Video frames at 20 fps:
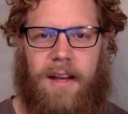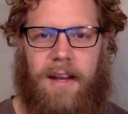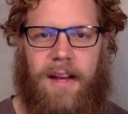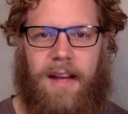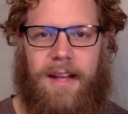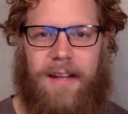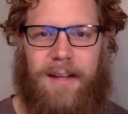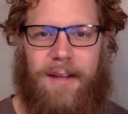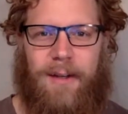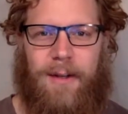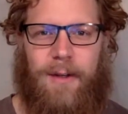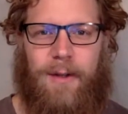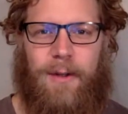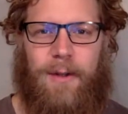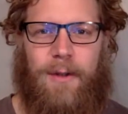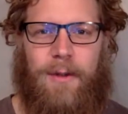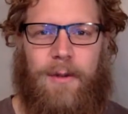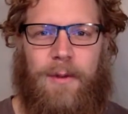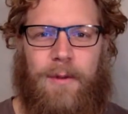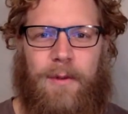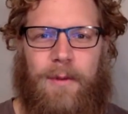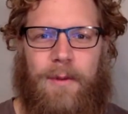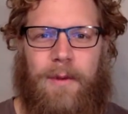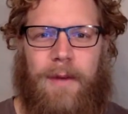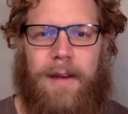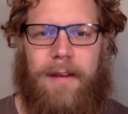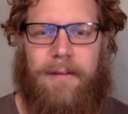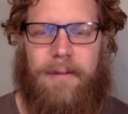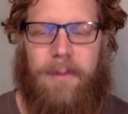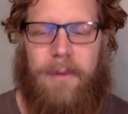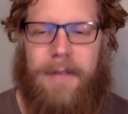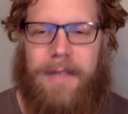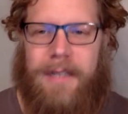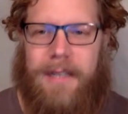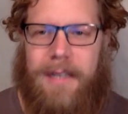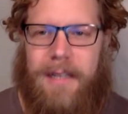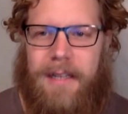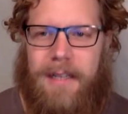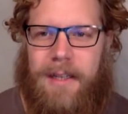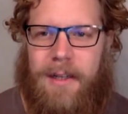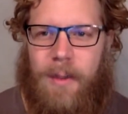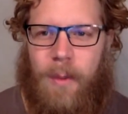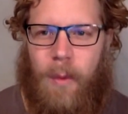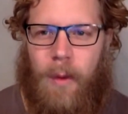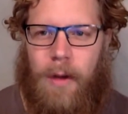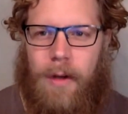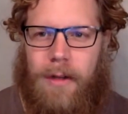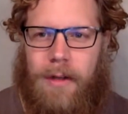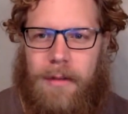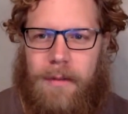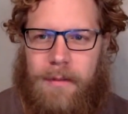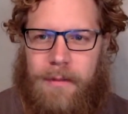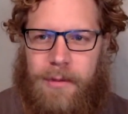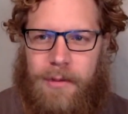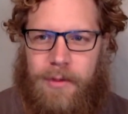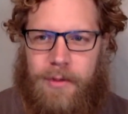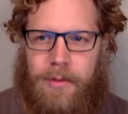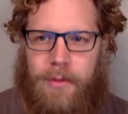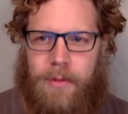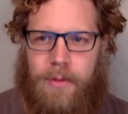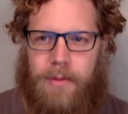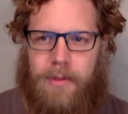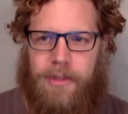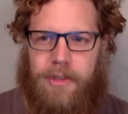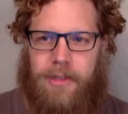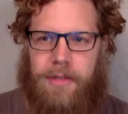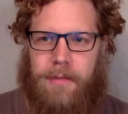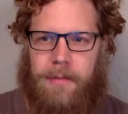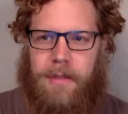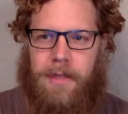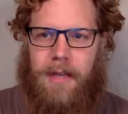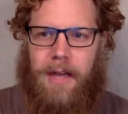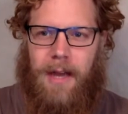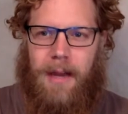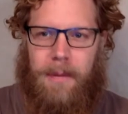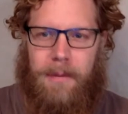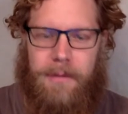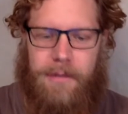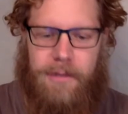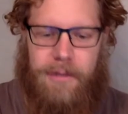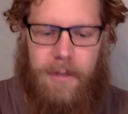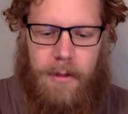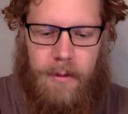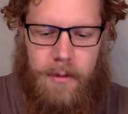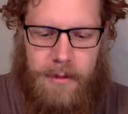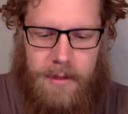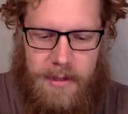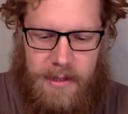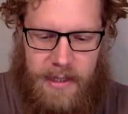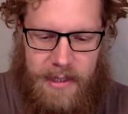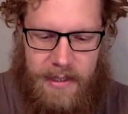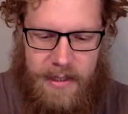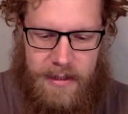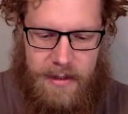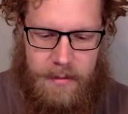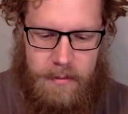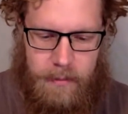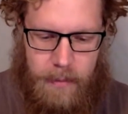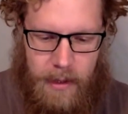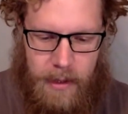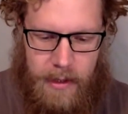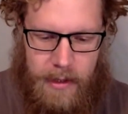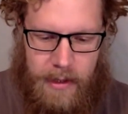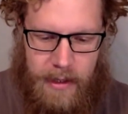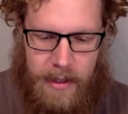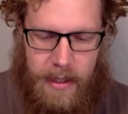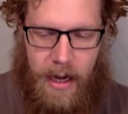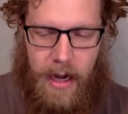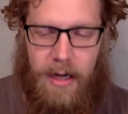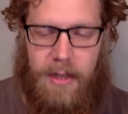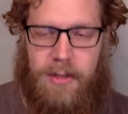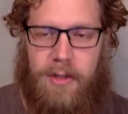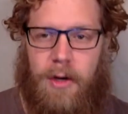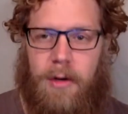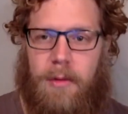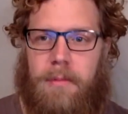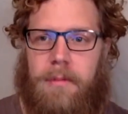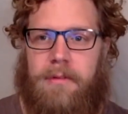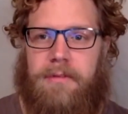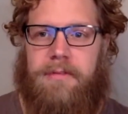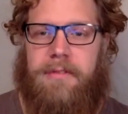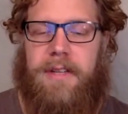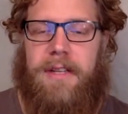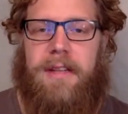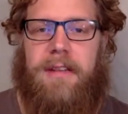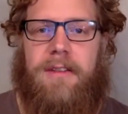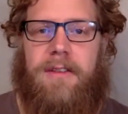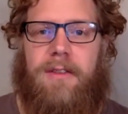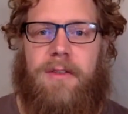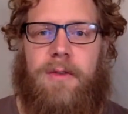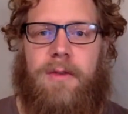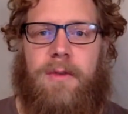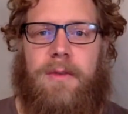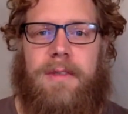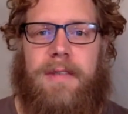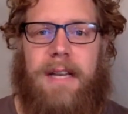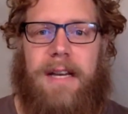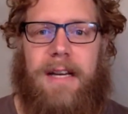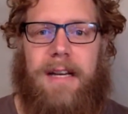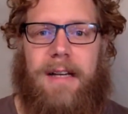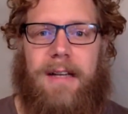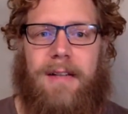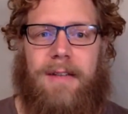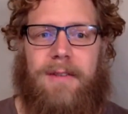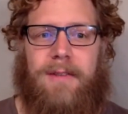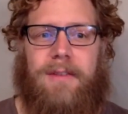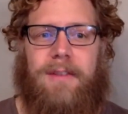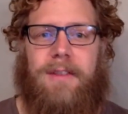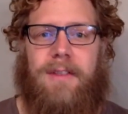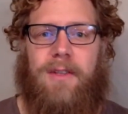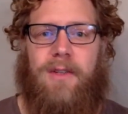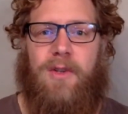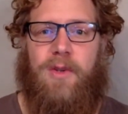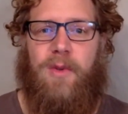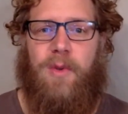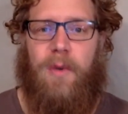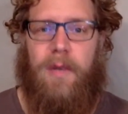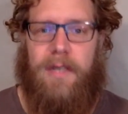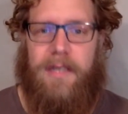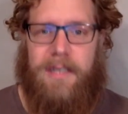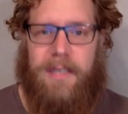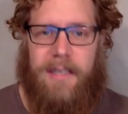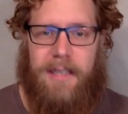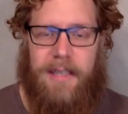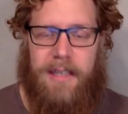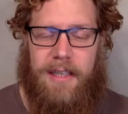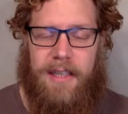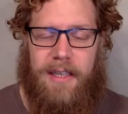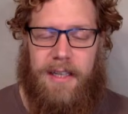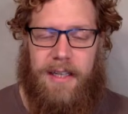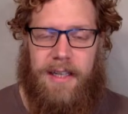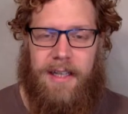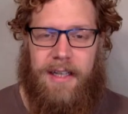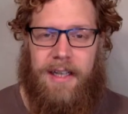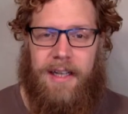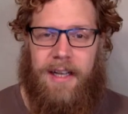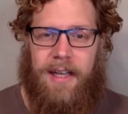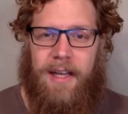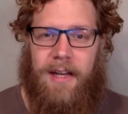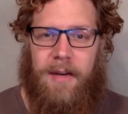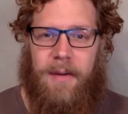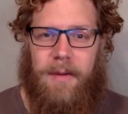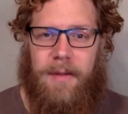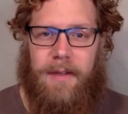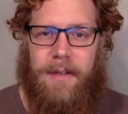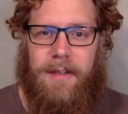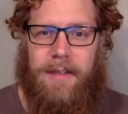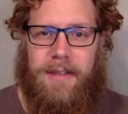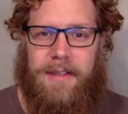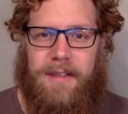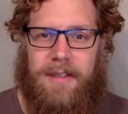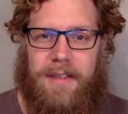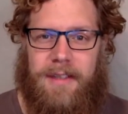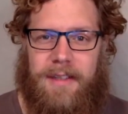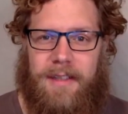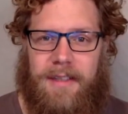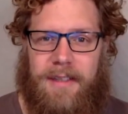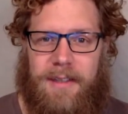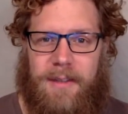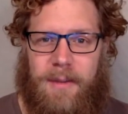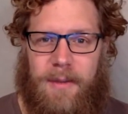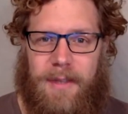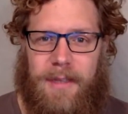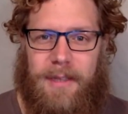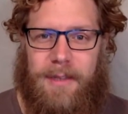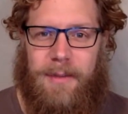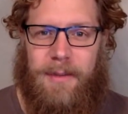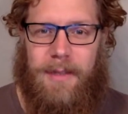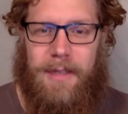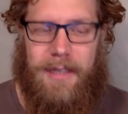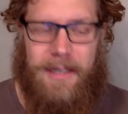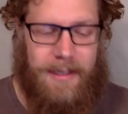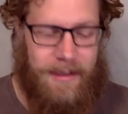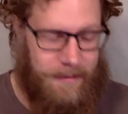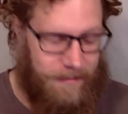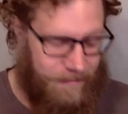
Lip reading: Hello, everyone. Welcome to the Jim Kleiber Show. Today is Monday, October 5th, 2020. We are still in 2020.